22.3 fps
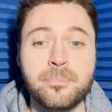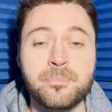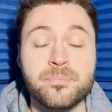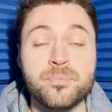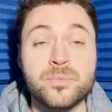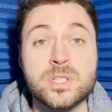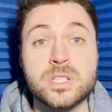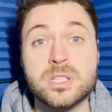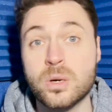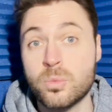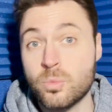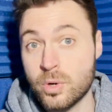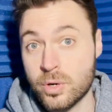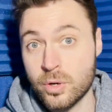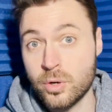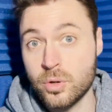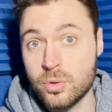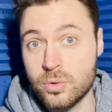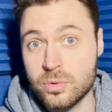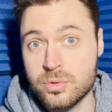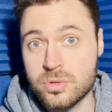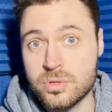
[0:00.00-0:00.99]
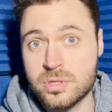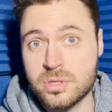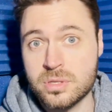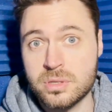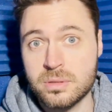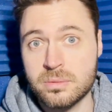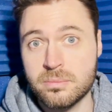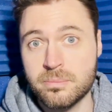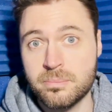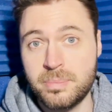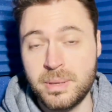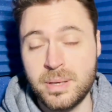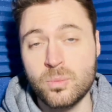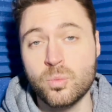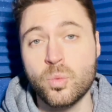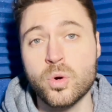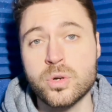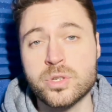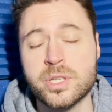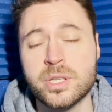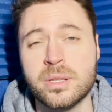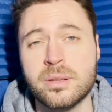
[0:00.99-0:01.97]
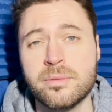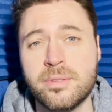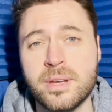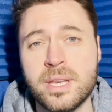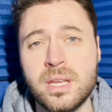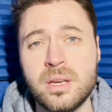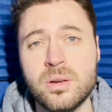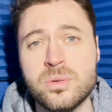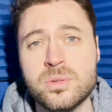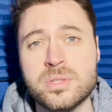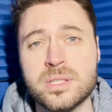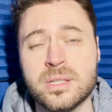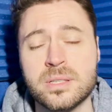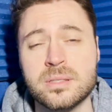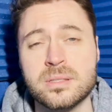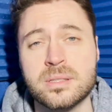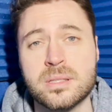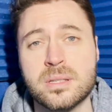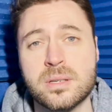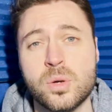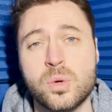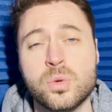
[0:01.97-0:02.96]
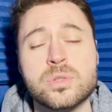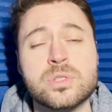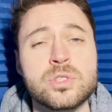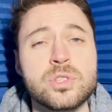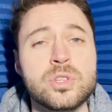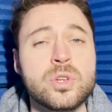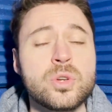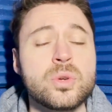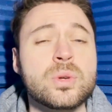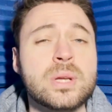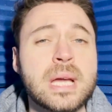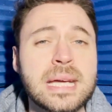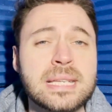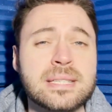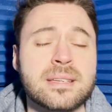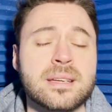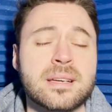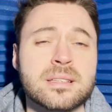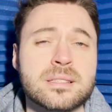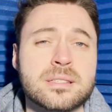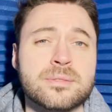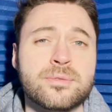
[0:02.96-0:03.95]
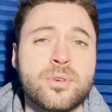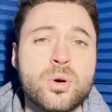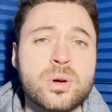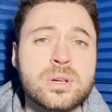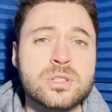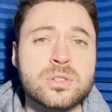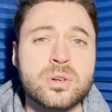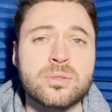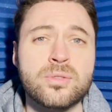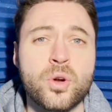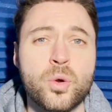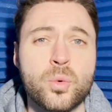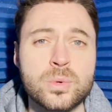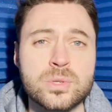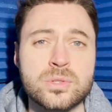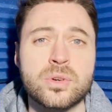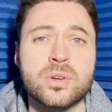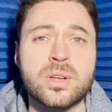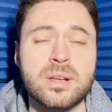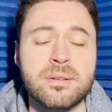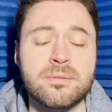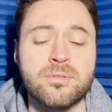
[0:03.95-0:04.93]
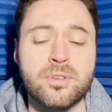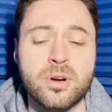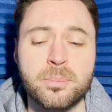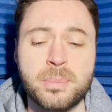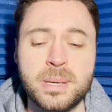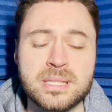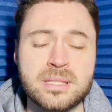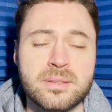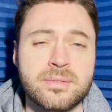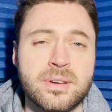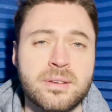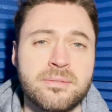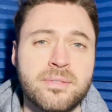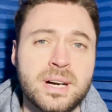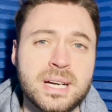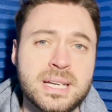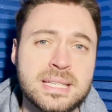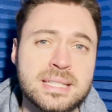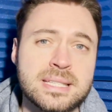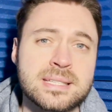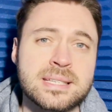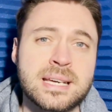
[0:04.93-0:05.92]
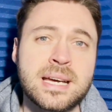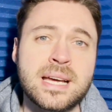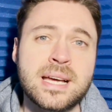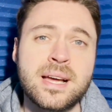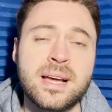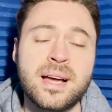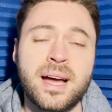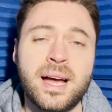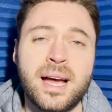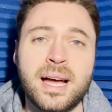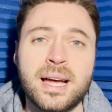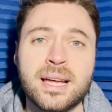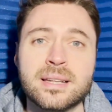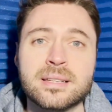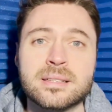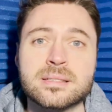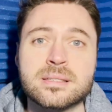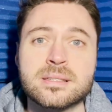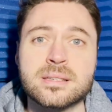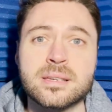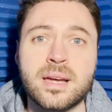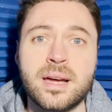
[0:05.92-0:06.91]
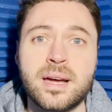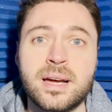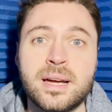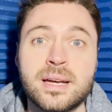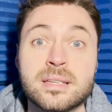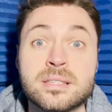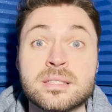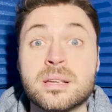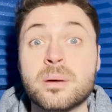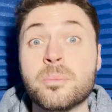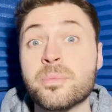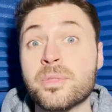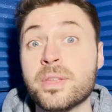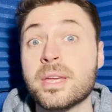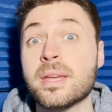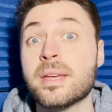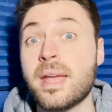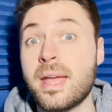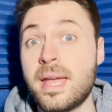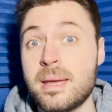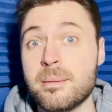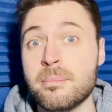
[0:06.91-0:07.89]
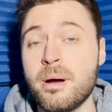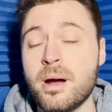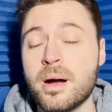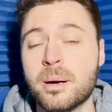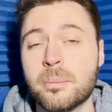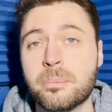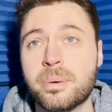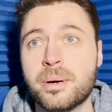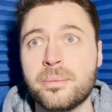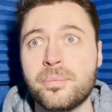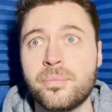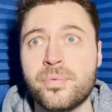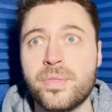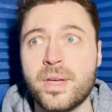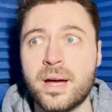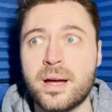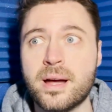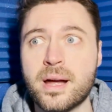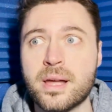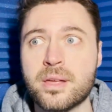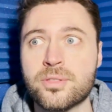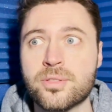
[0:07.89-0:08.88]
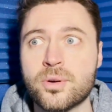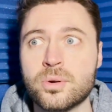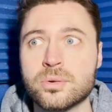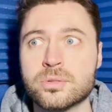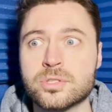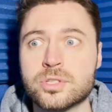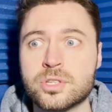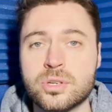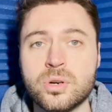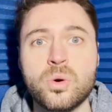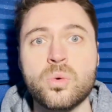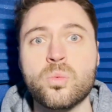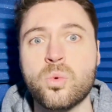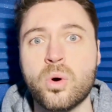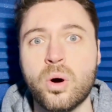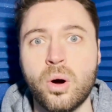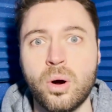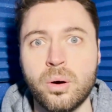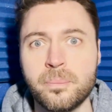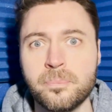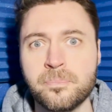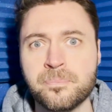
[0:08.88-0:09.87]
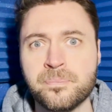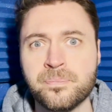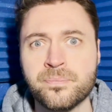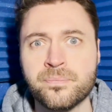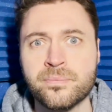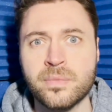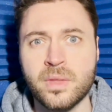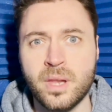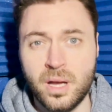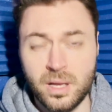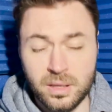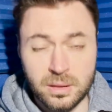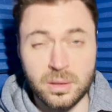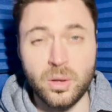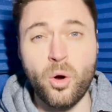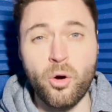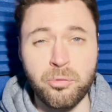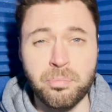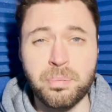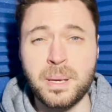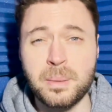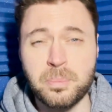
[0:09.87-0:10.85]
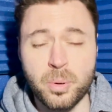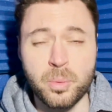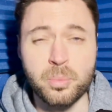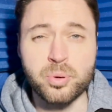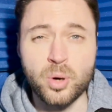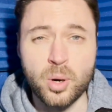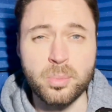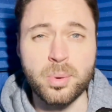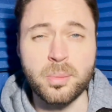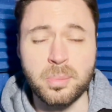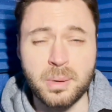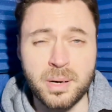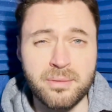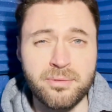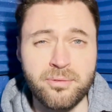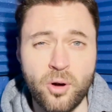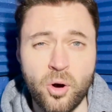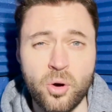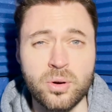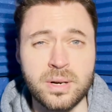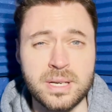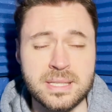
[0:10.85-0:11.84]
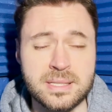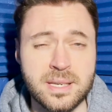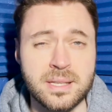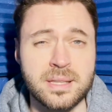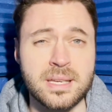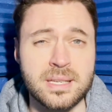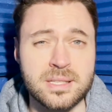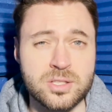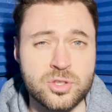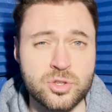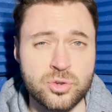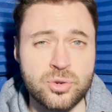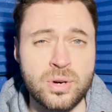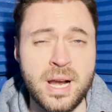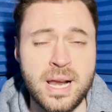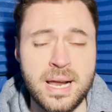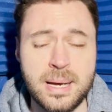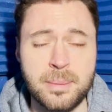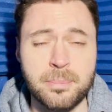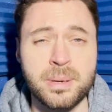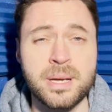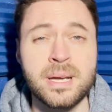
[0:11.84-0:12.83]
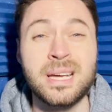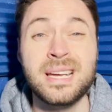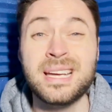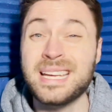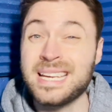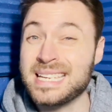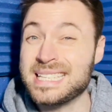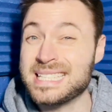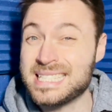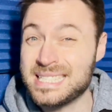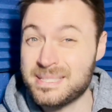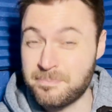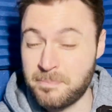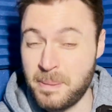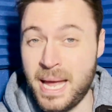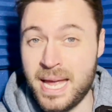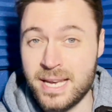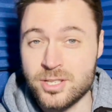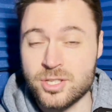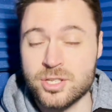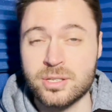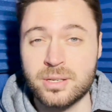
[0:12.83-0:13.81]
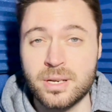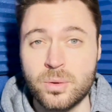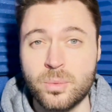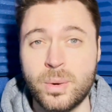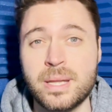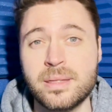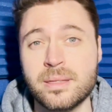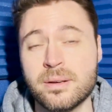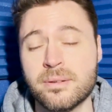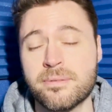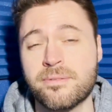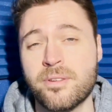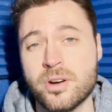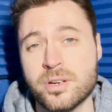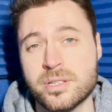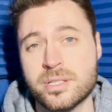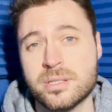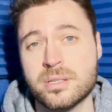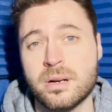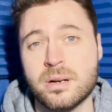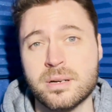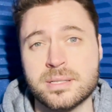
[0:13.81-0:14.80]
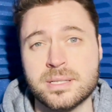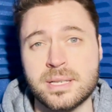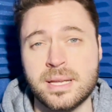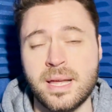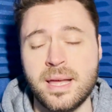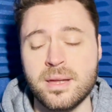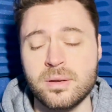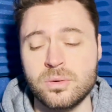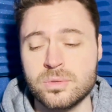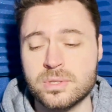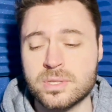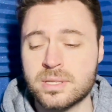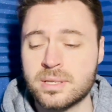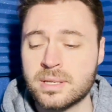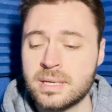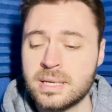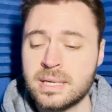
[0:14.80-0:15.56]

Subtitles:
someone who's been watching the videos and who's new getting into voiceover, who was looking for a bit of advice, and something came up that I thought, do you know what? A lot of people probably fall into this trap, especially when they're first starting out.